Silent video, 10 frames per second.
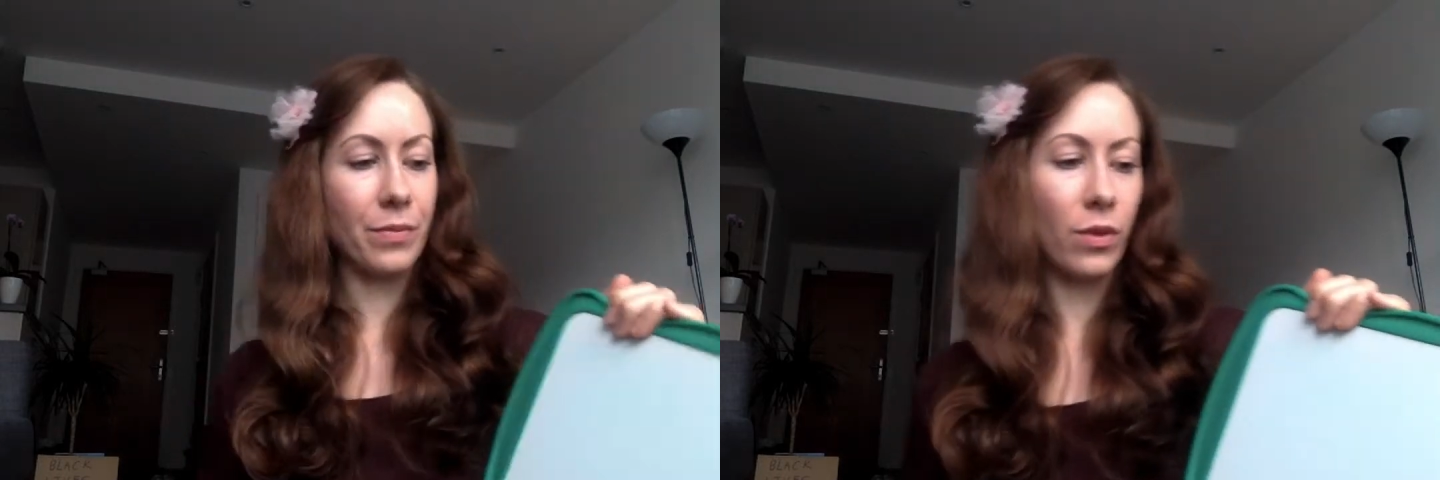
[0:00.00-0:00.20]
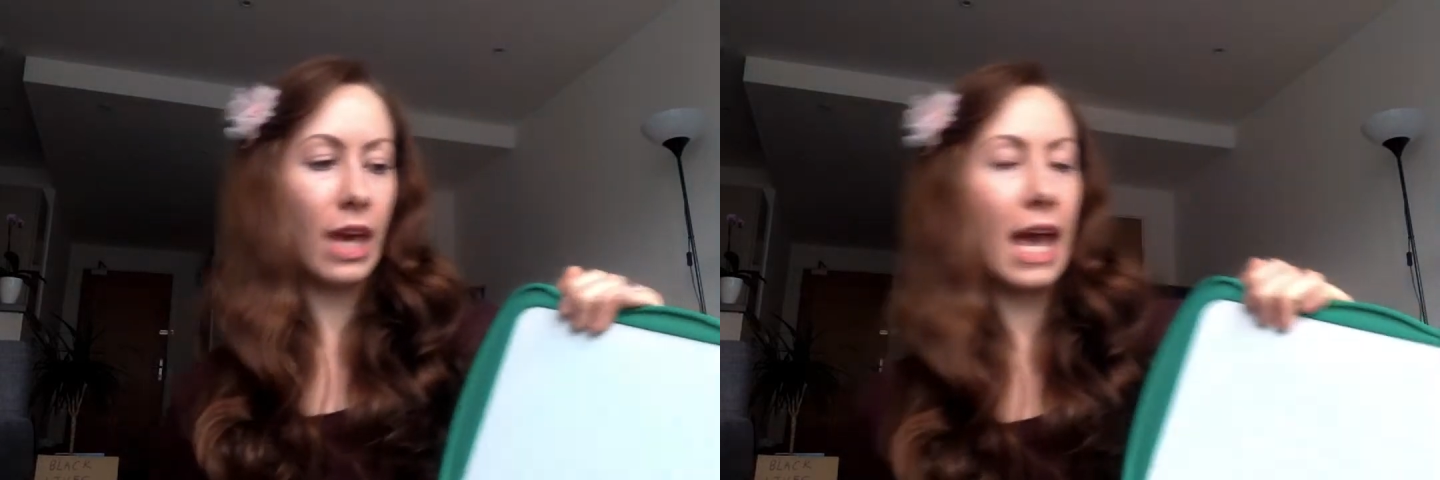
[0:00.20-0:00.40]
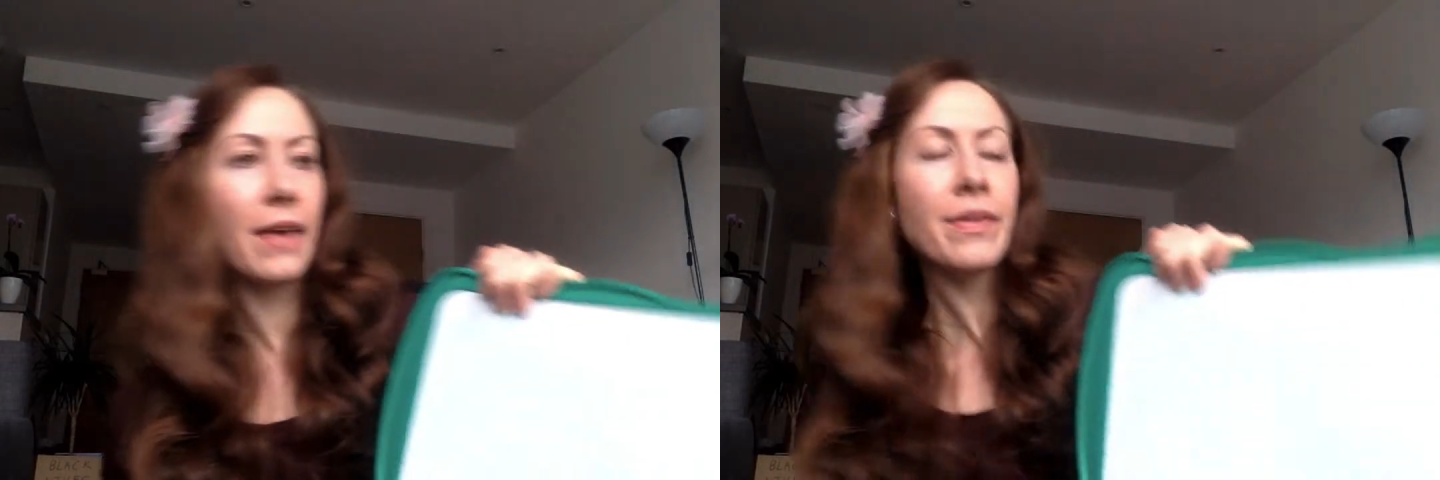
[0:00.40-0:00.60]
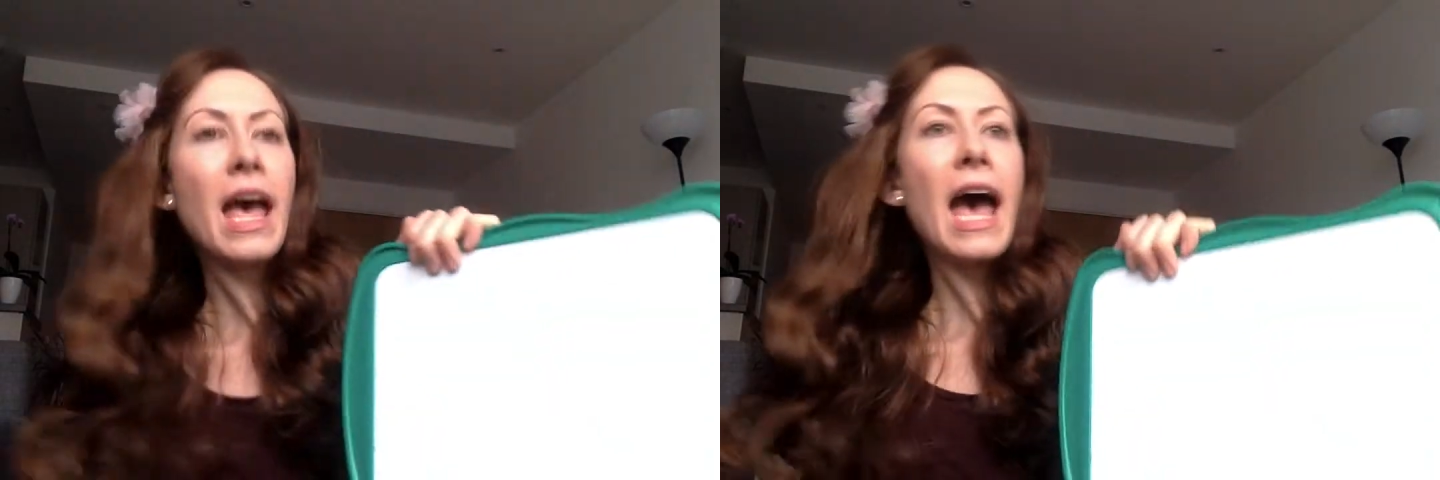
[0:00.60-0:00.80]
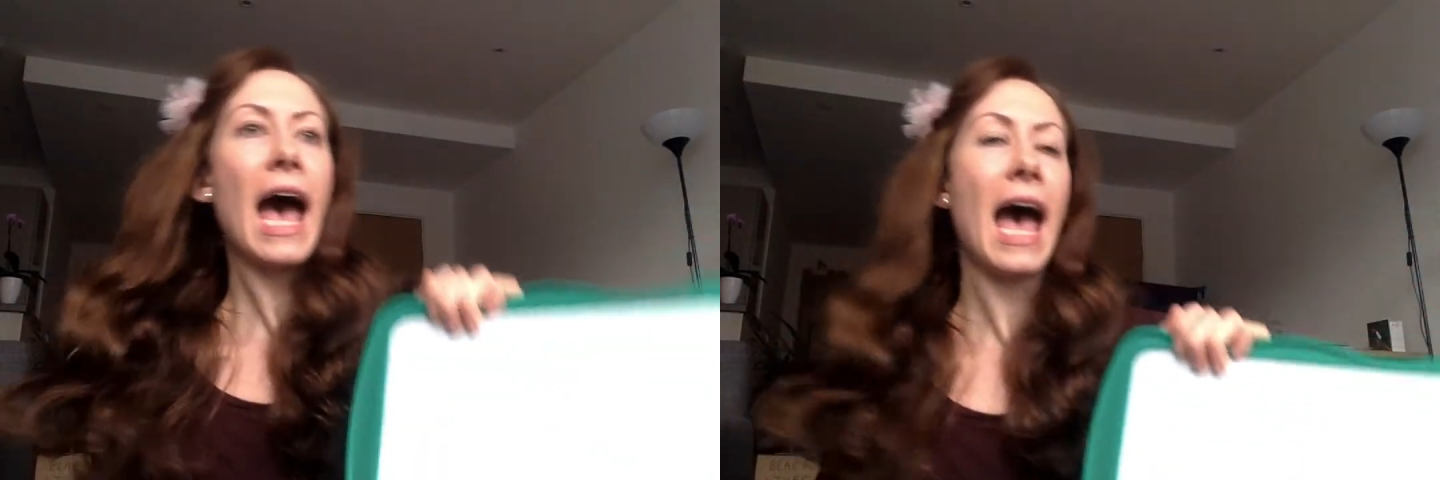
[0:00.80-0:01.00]
okay?
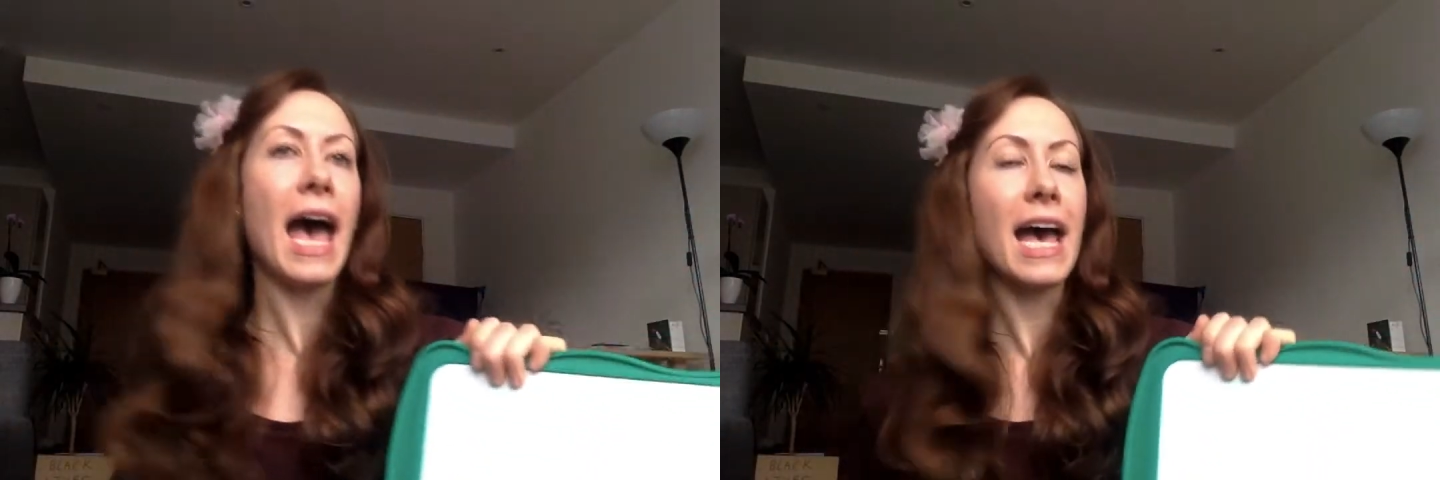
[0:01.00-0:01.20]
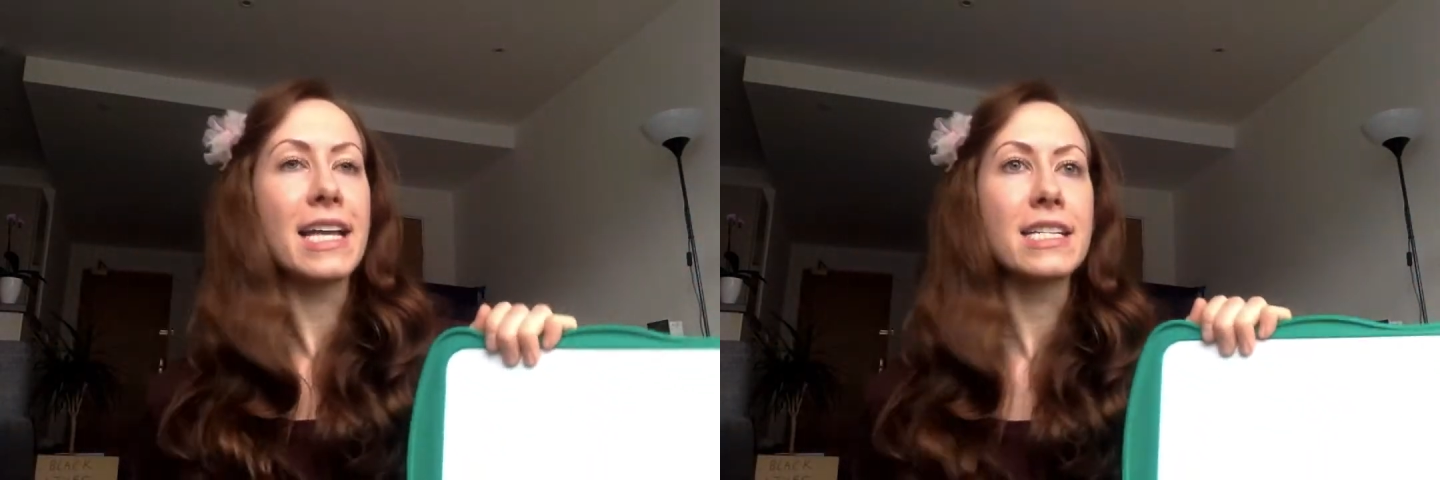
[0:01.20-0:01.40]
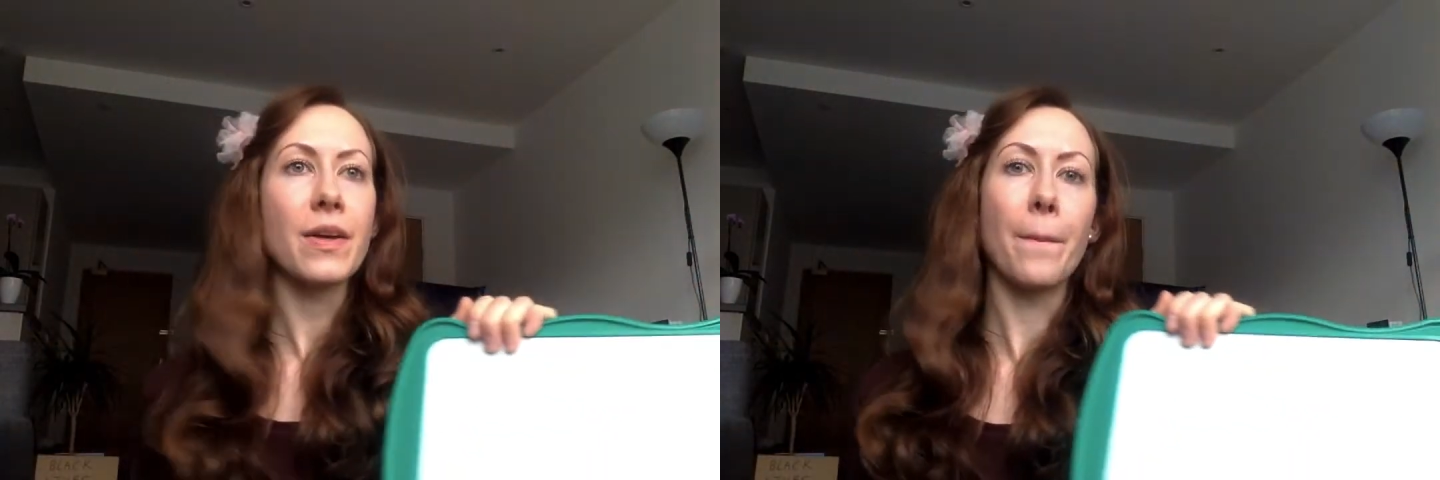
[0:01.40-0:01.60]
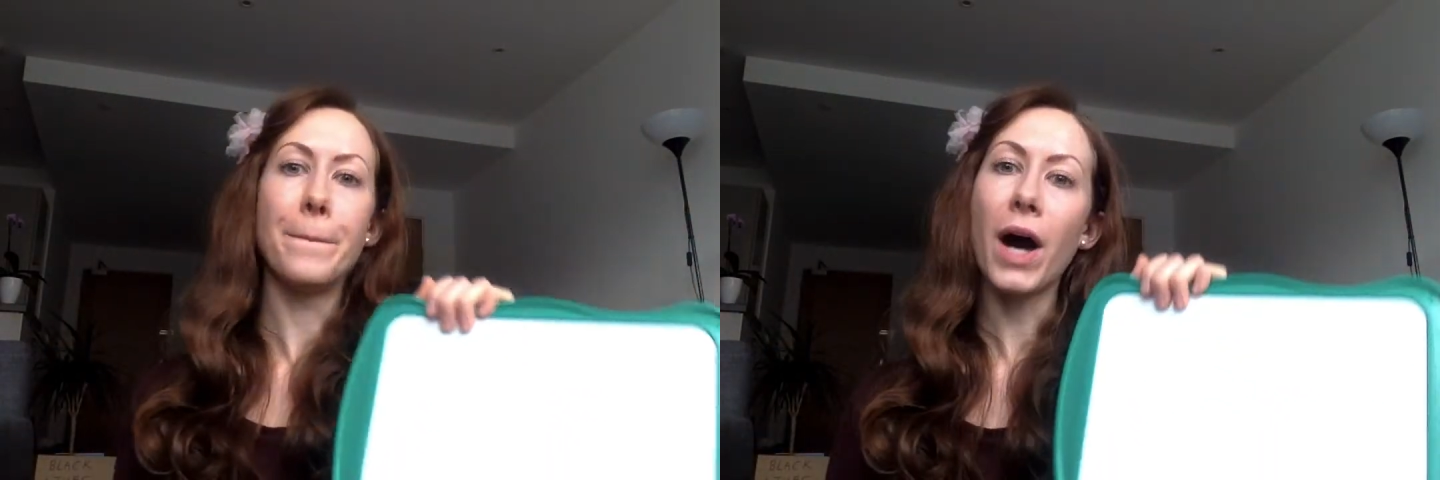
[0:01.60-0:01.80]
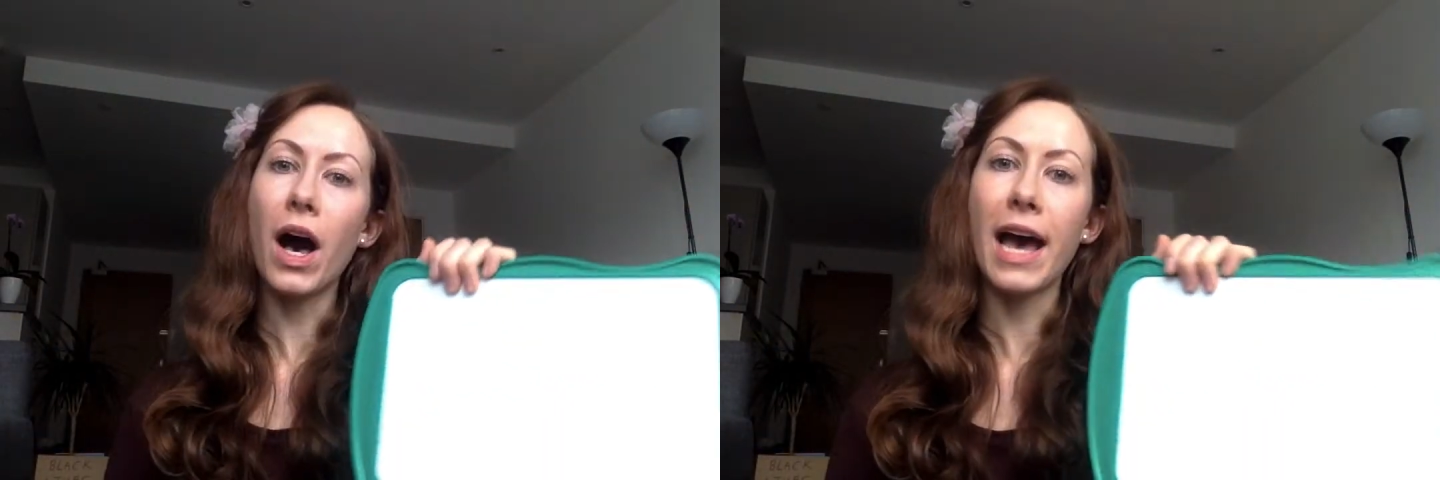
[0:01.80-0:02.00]
And
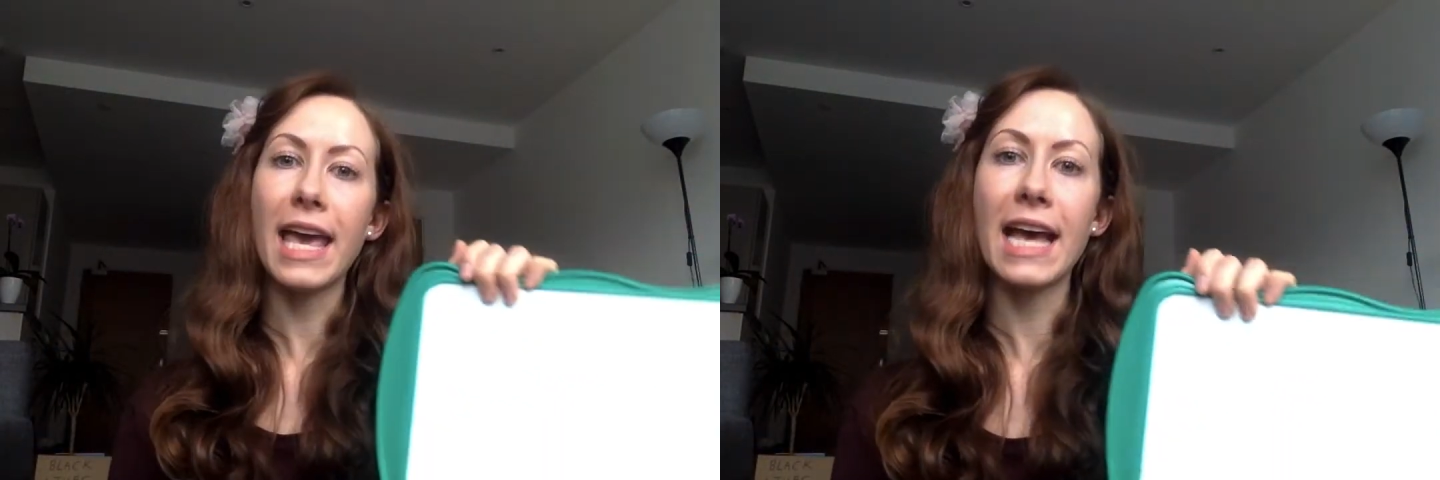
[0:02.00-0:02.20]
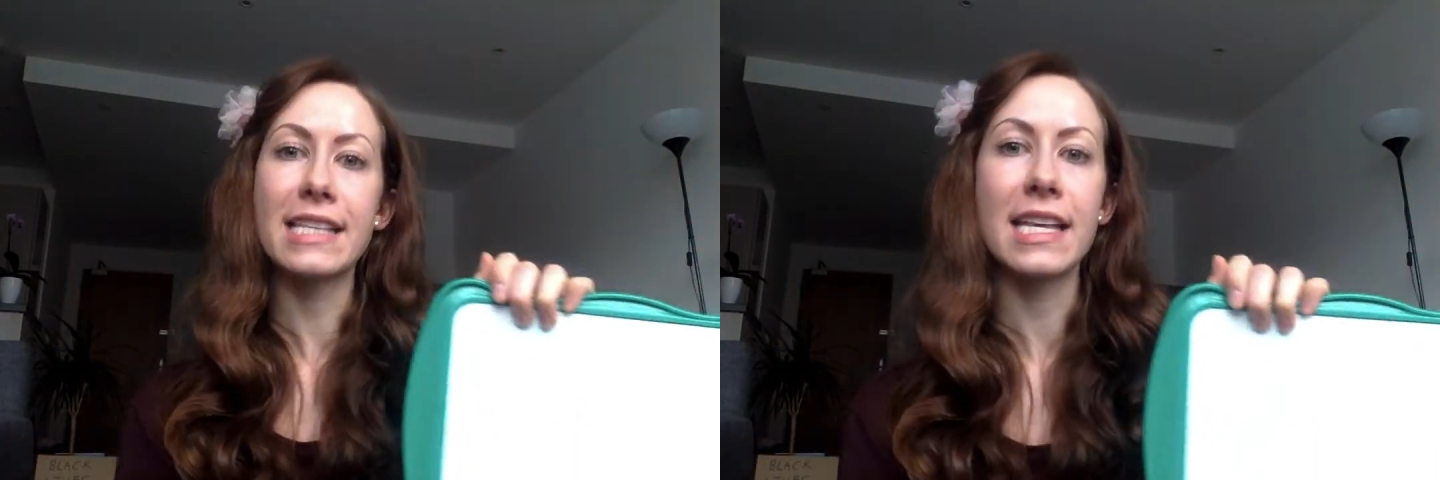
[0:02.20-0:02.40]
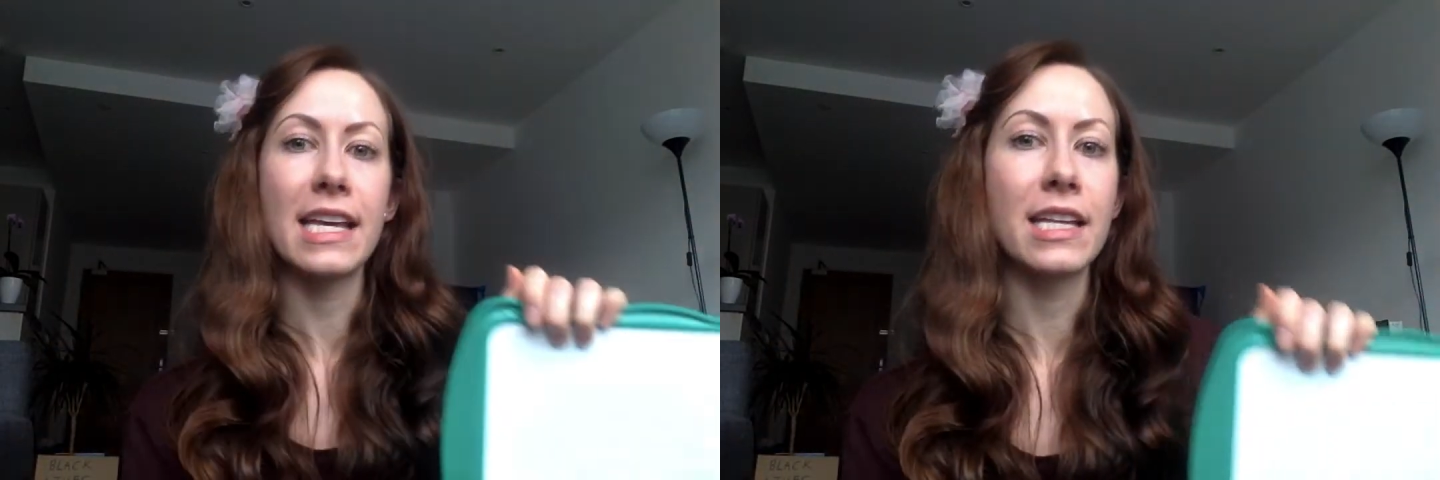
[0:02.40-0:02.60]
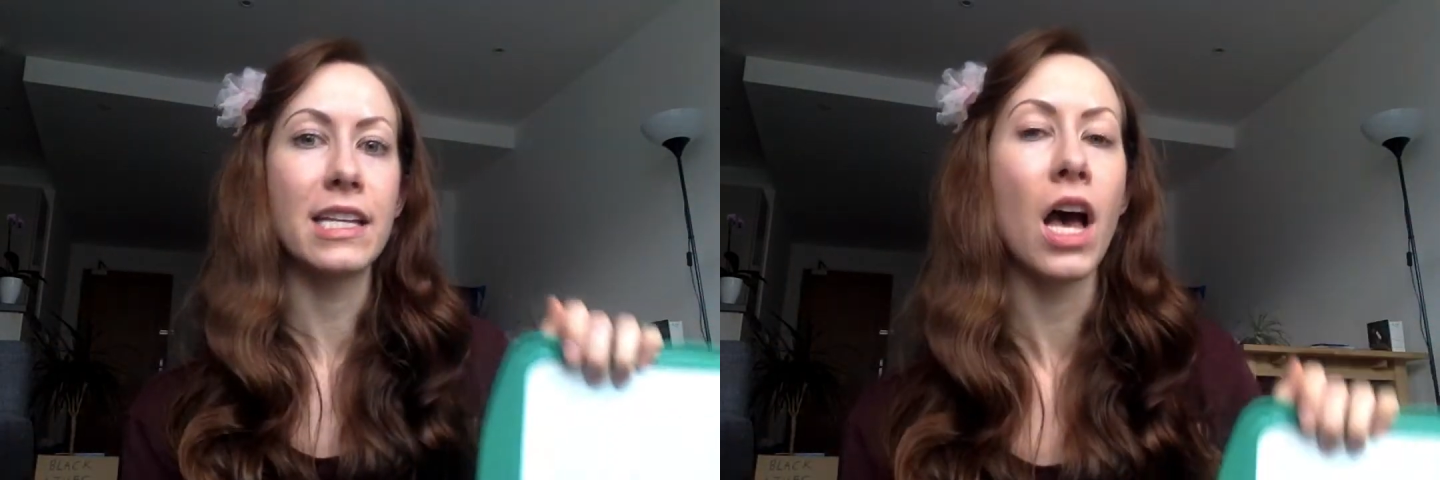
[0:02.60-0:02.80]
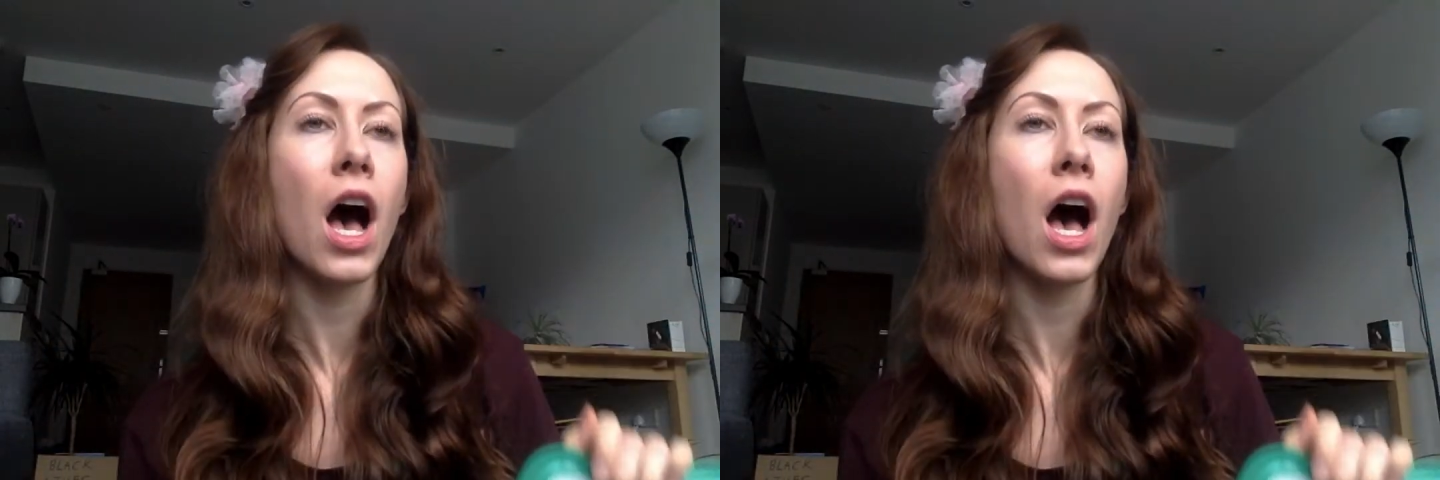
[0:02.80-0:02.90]
by as in